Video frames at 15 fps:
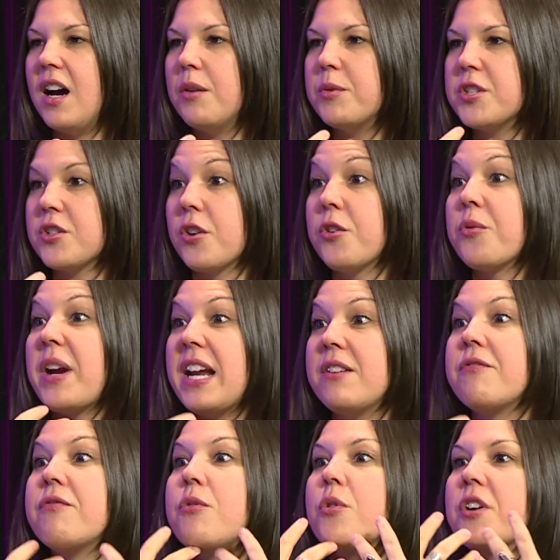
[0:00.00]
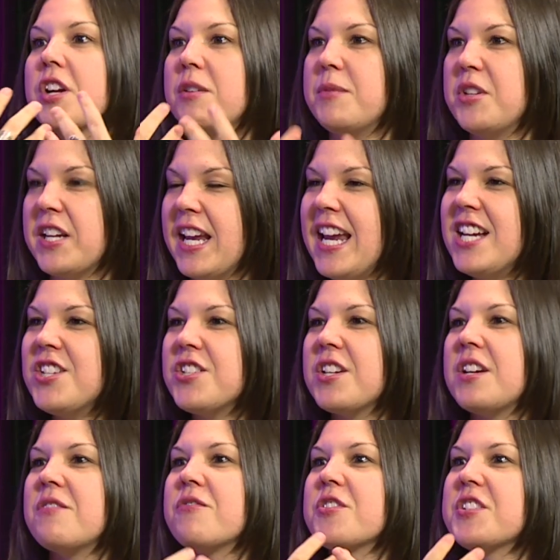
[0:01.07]
which are great for
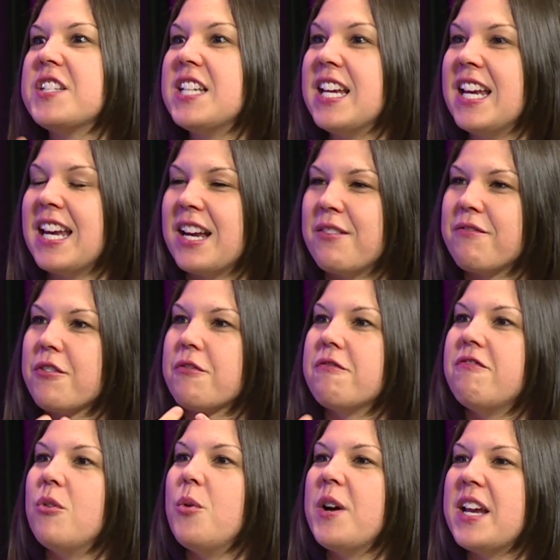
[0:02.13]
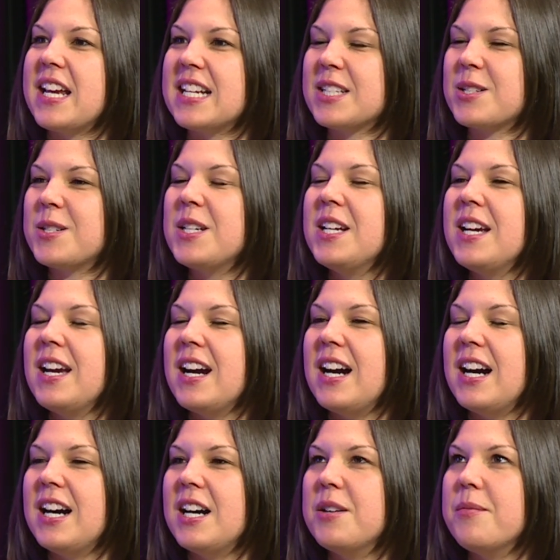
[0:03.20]
communication, for singing, for voice.
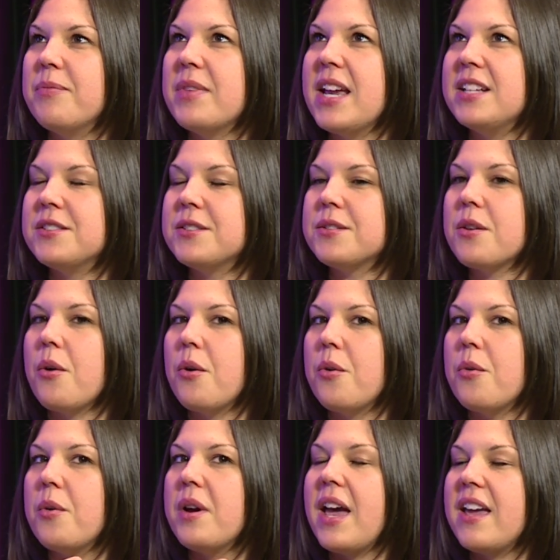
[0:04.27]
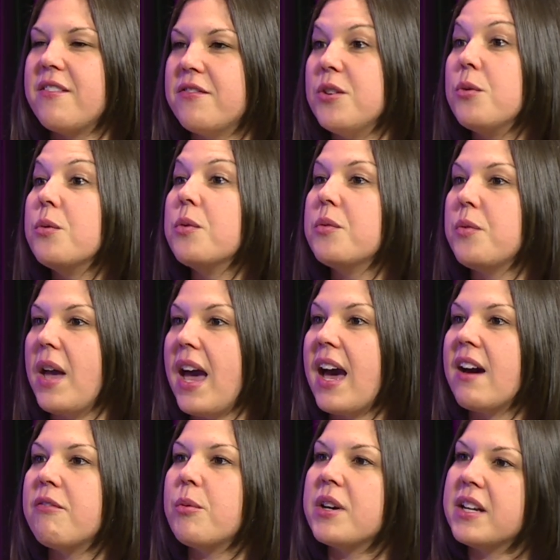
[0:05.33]
And so if you
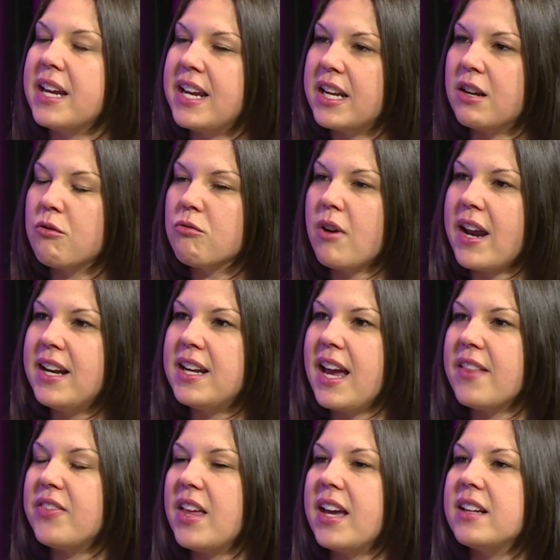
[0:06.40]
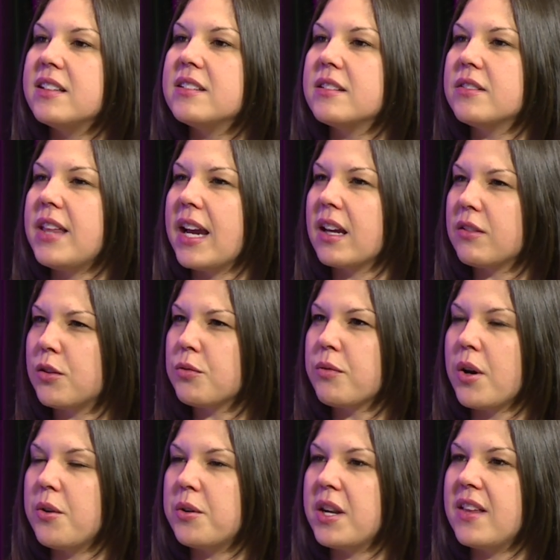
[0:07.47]
have one hitting right at that
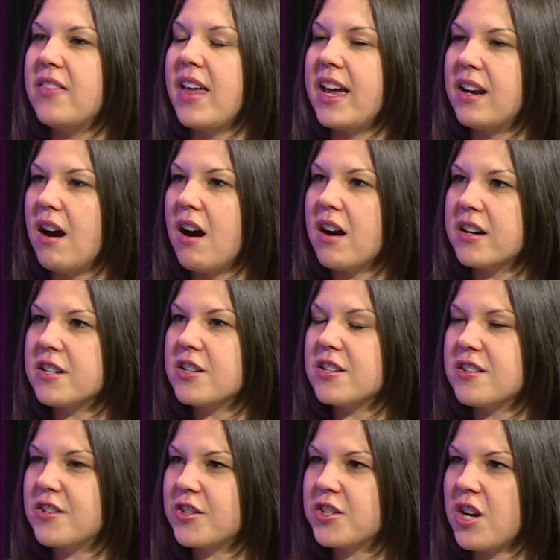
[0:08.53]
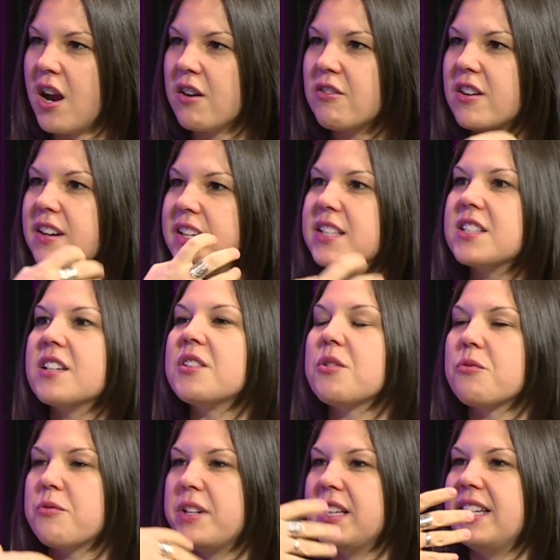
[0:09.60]
throat and that heart chakra, it's going
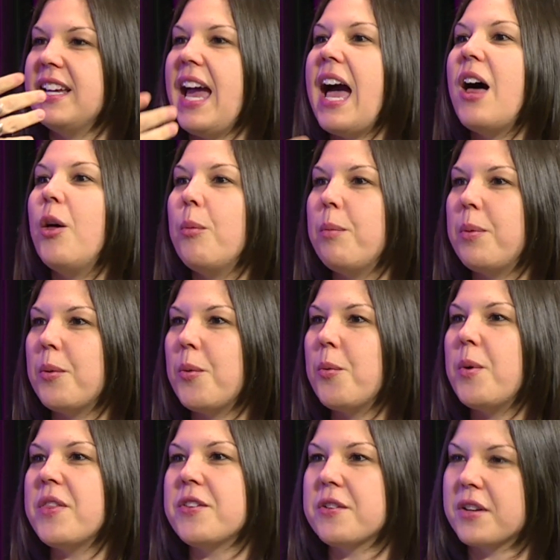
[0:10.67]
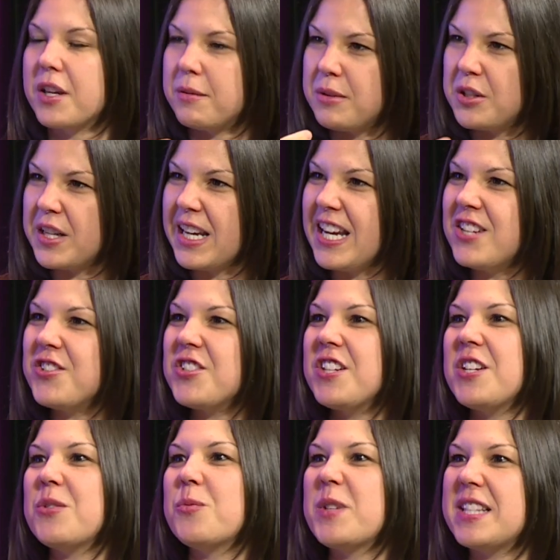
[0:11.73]
to really help with
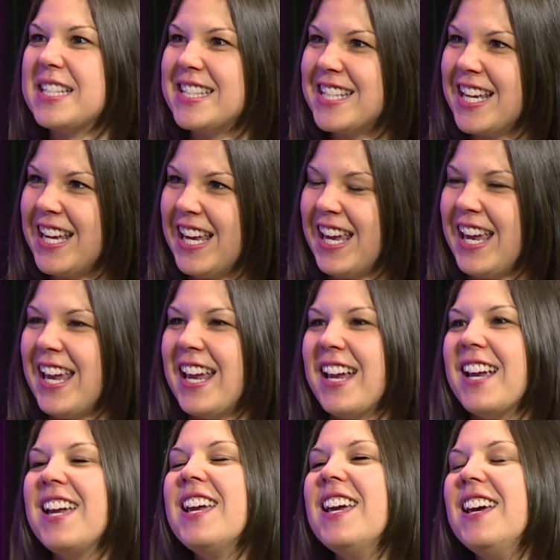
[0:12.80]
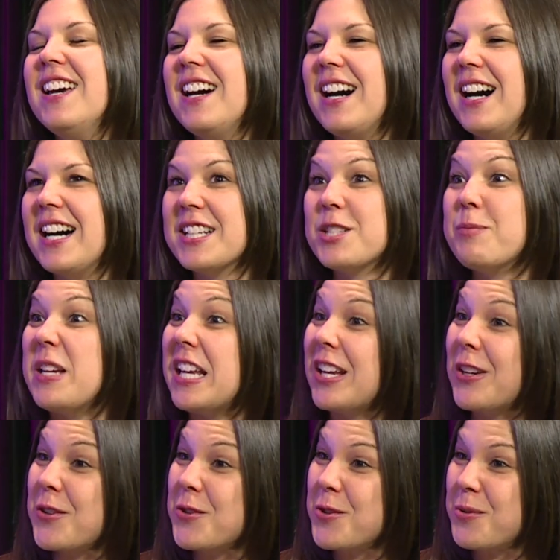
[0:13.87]
communication, with singing,
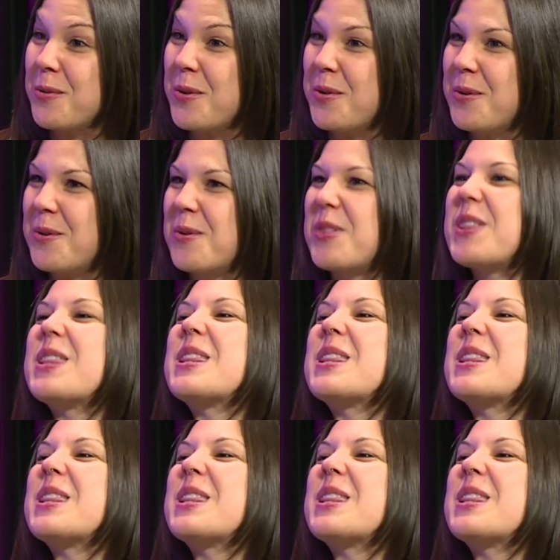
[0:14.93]
speaking your truth.